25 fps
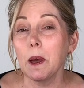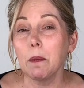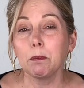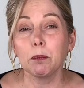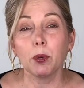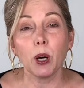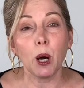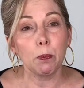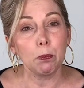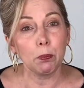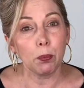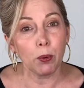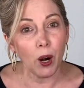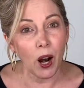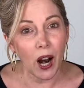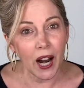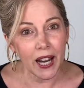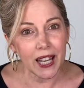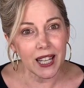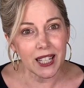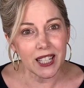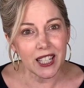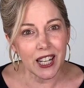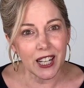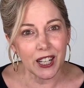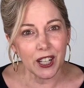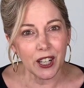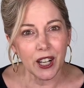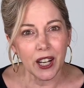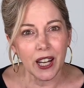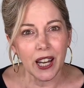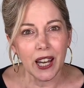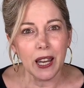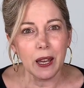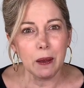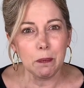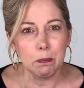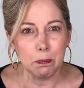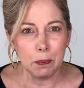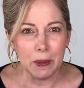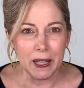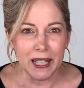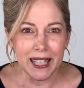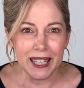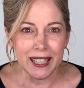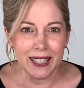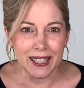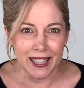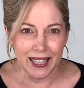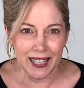proprietary
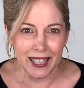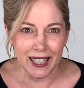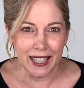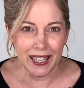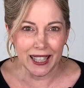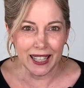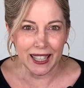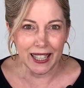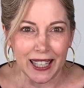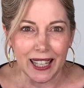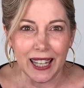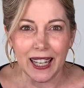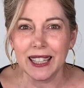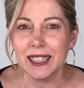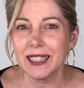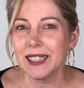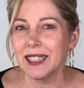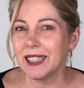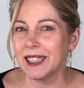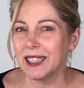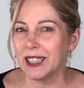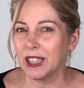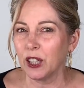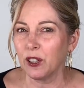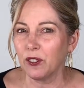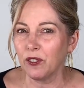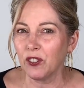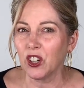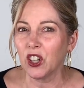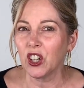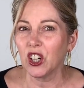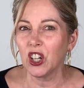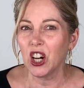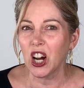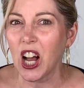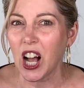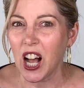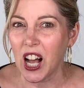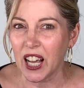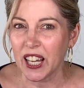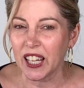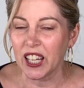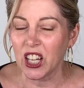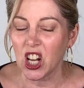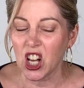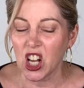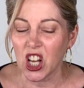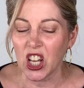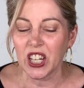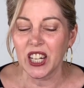BT silver
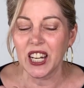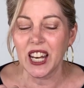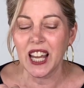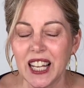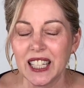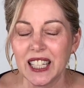ion